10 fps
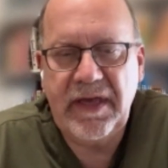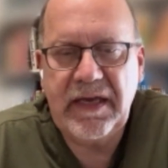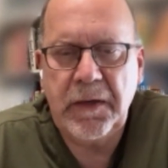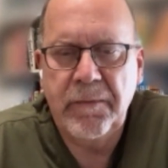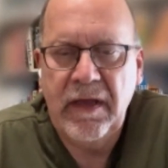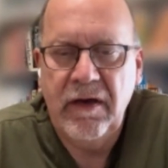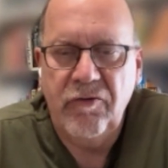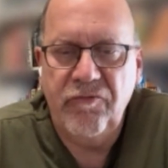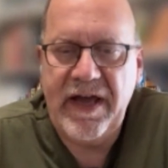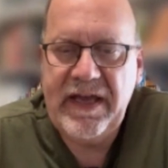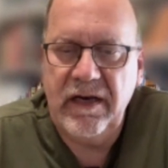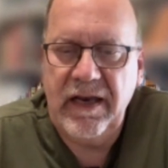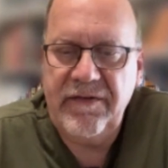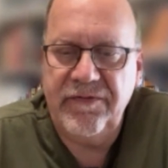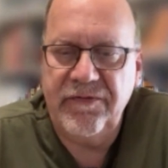I think right
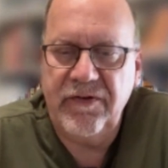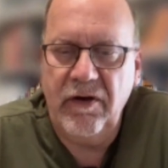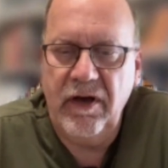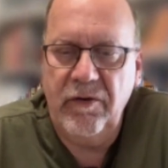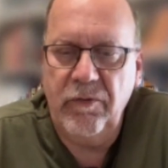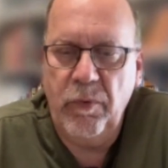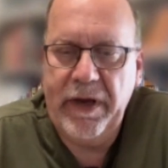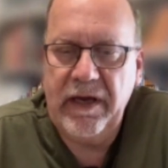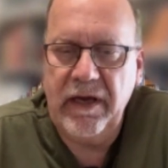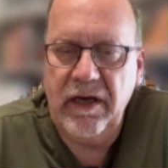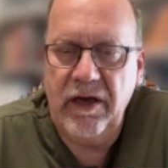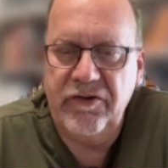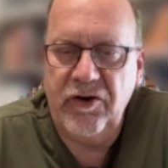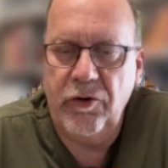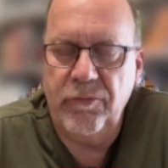and left uh, wing
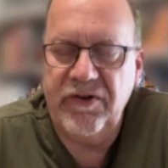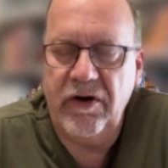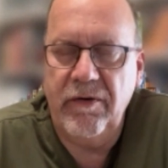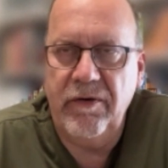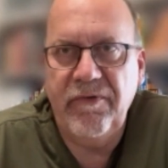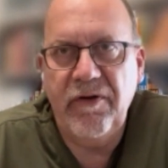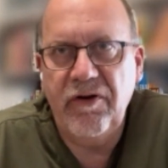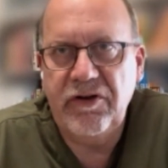terms are